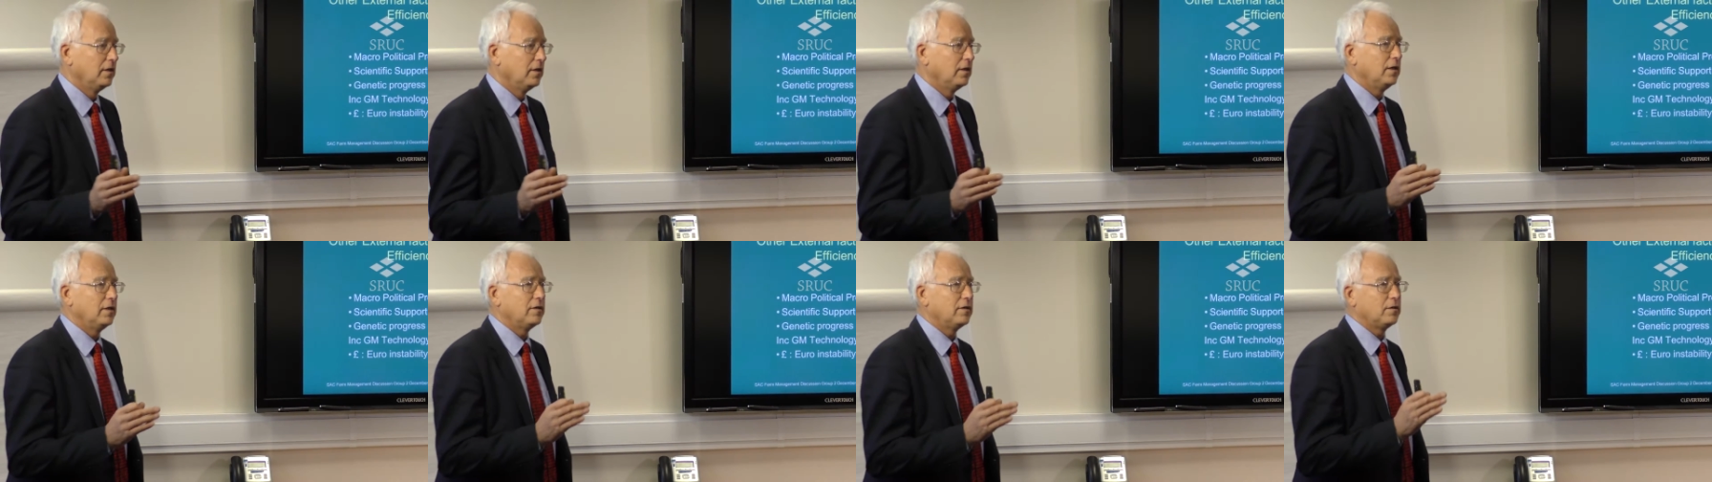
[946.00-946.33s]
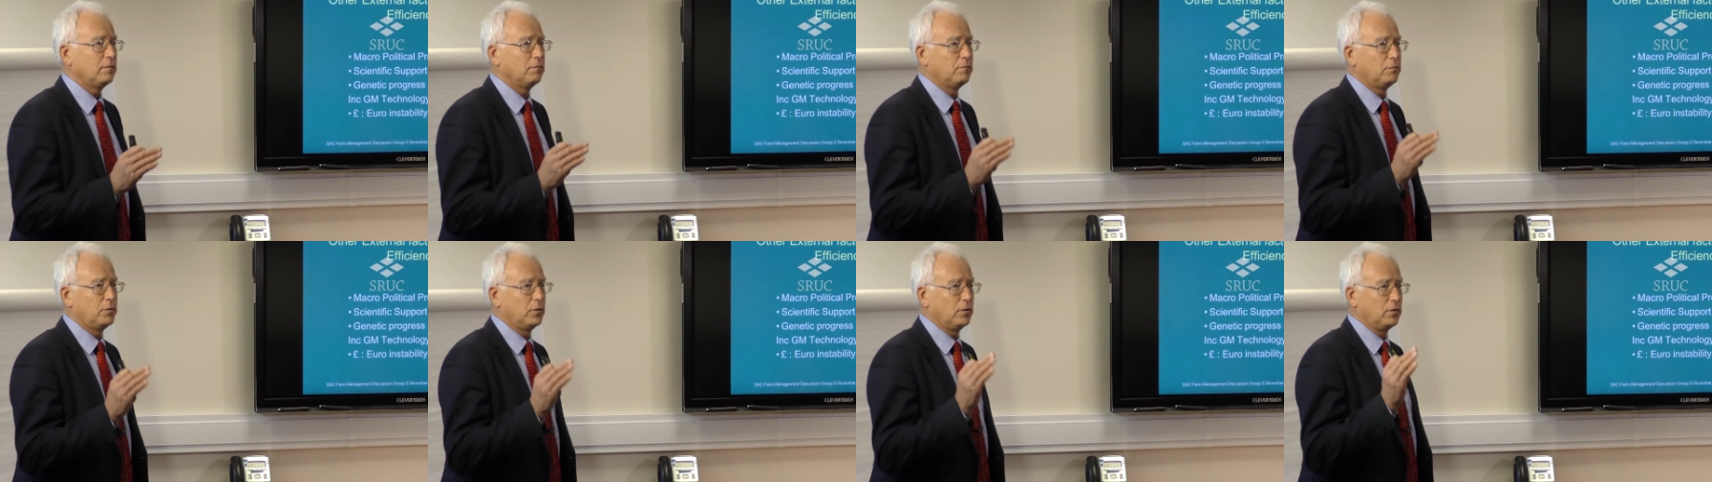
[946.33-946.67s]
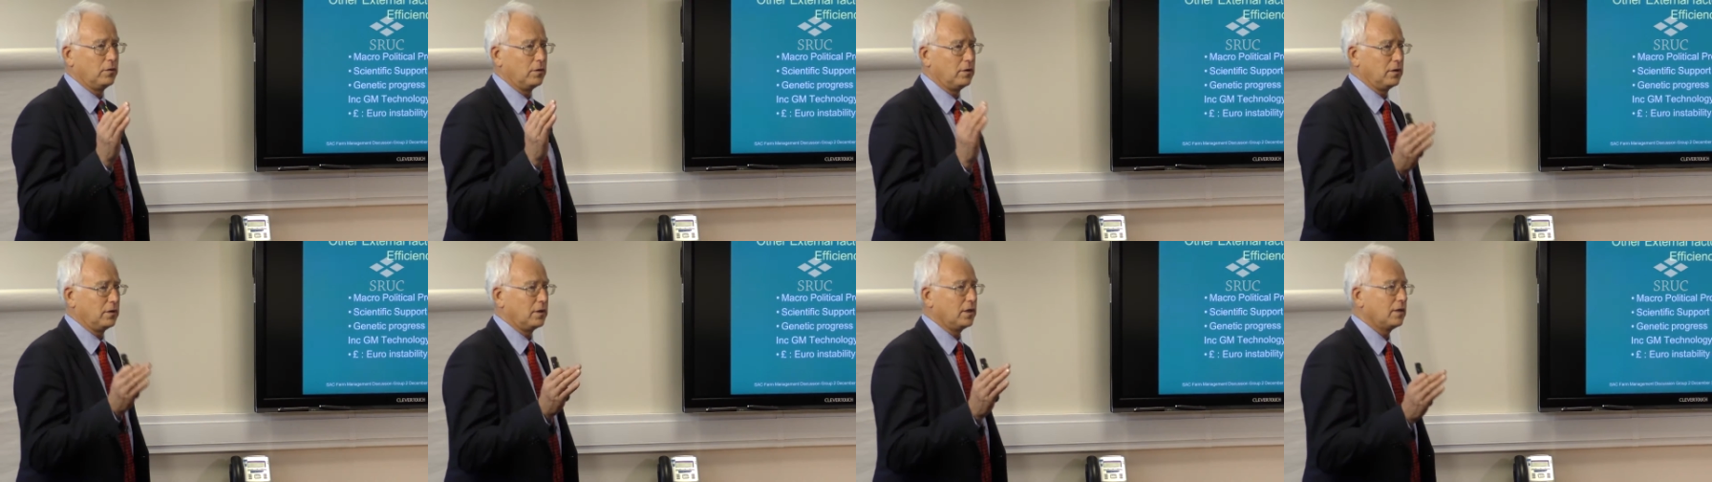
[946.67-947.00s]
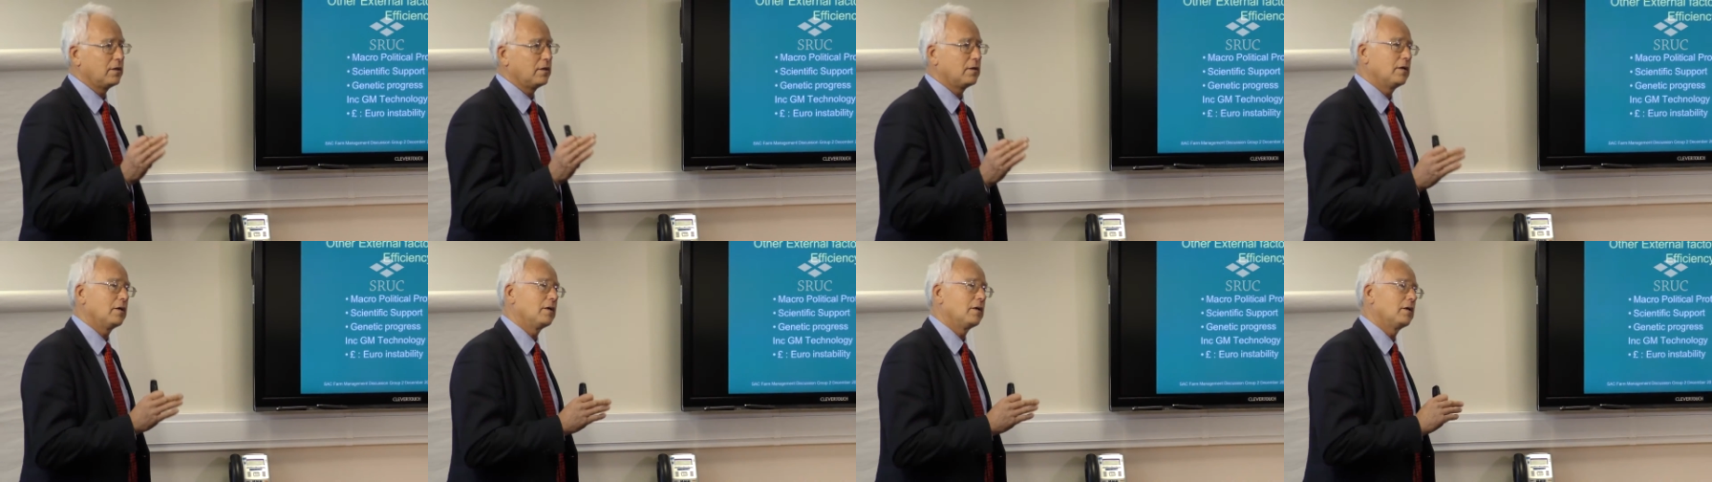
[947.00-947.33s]
it's important, I
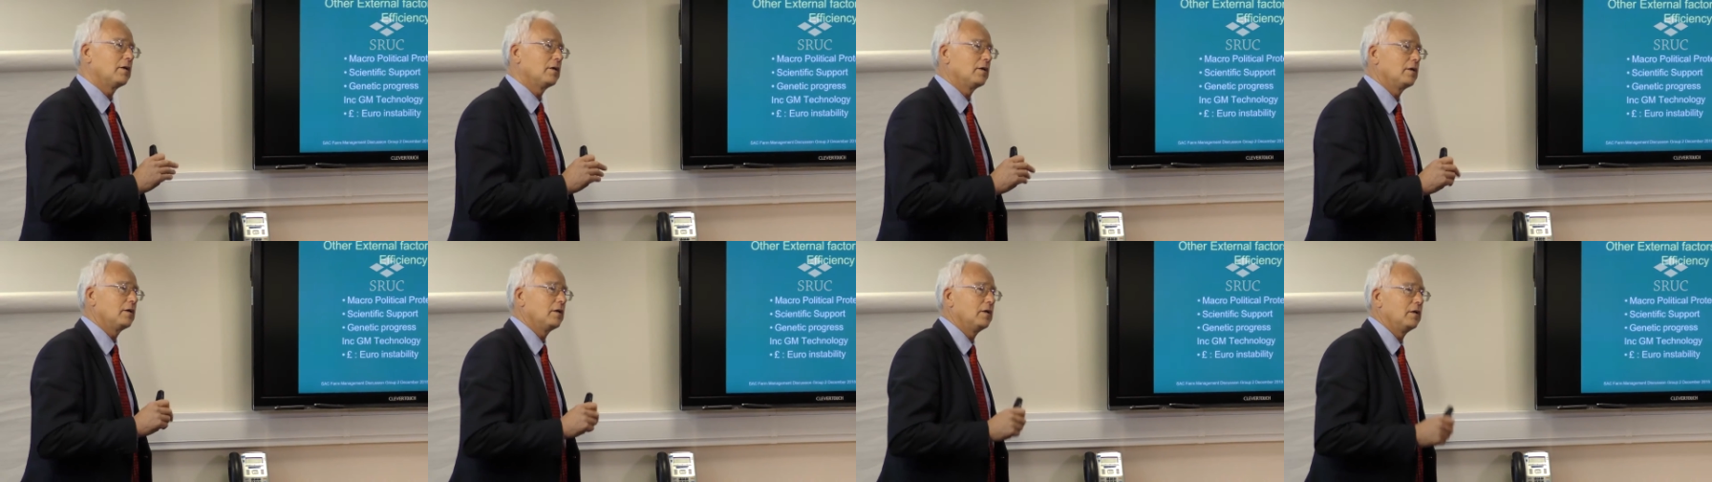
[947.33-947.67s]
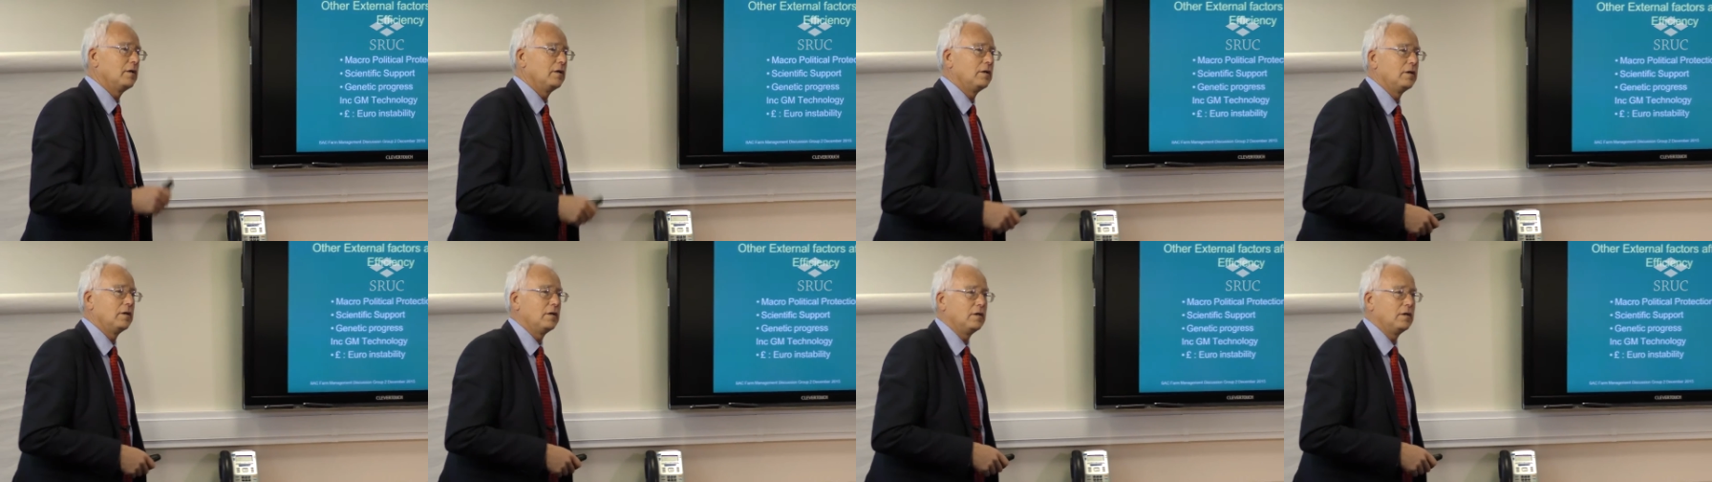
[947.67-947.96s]
think, that in,